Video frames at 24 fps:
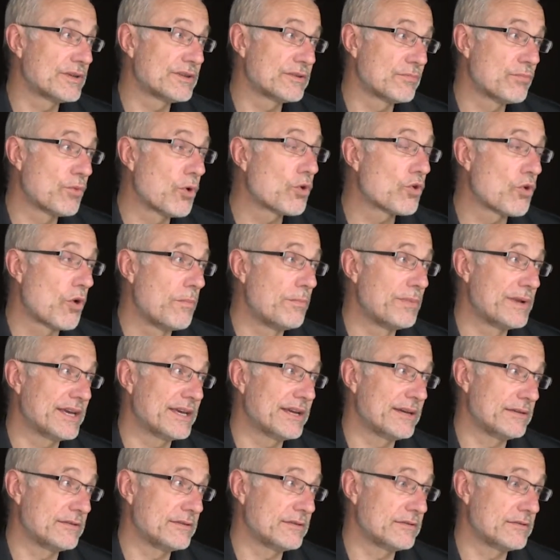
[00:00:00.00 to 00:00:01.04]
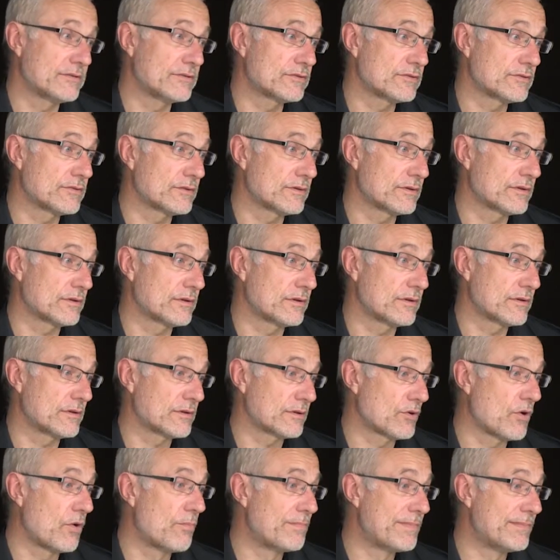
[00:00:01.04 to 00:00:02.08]
more complicated
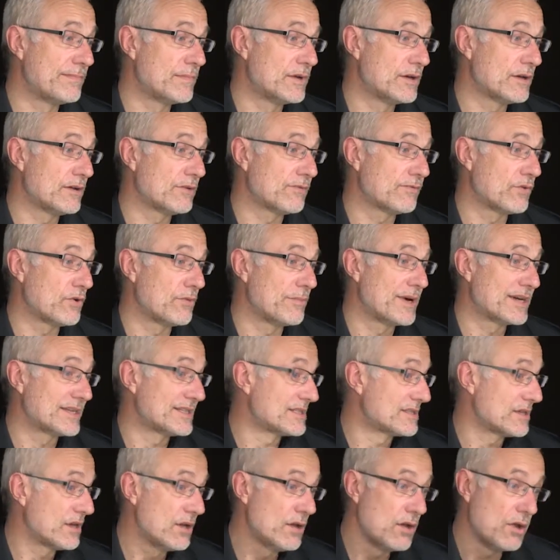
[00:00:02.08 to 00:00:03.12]
formats.